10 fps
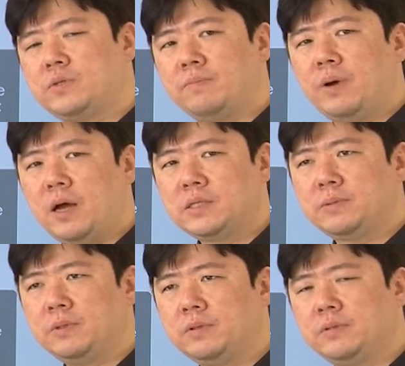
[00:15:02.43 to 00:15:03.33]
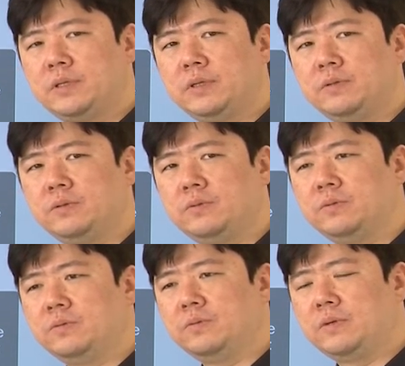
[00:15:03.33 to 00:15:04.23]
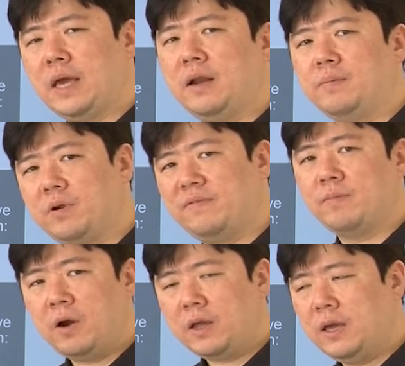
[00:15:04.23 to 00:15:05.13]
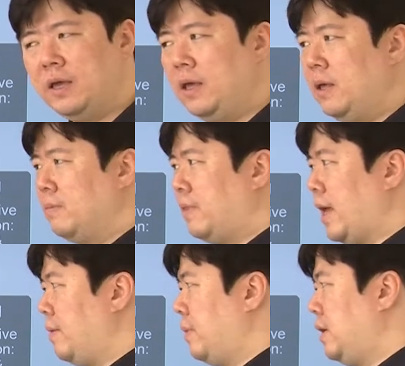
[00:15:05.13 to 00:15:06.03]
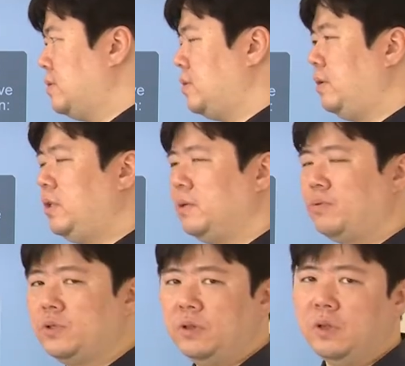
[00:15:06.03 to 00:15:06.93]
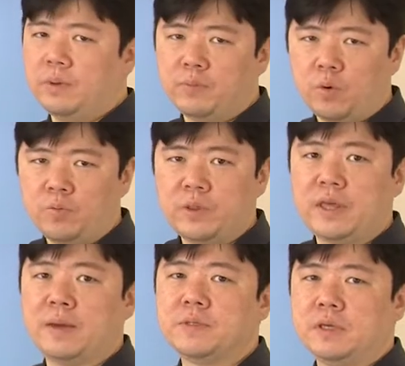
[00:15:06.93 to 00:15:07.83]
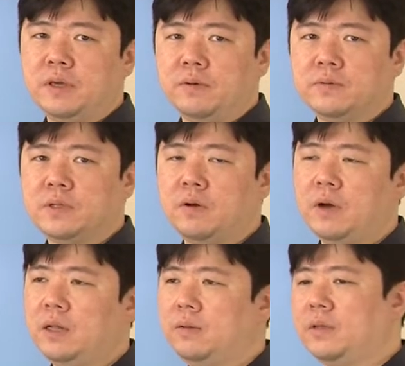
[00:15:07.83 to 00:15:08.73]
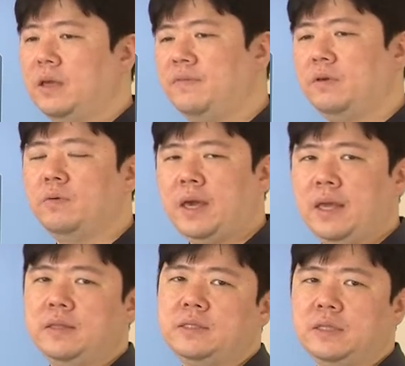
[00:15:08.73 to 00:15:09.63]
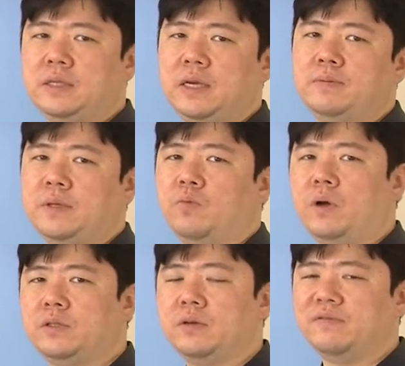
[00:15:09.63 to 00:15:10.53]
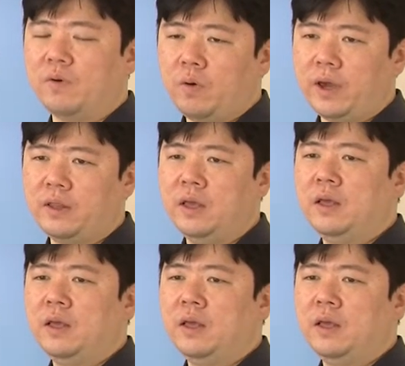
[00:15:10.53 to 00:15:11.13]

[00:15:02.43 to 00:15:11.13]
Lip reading: impossible to get a perfect mark. But that means you need to push a little bit more with the MCQ. So I'll give you hints and tips on what to avoid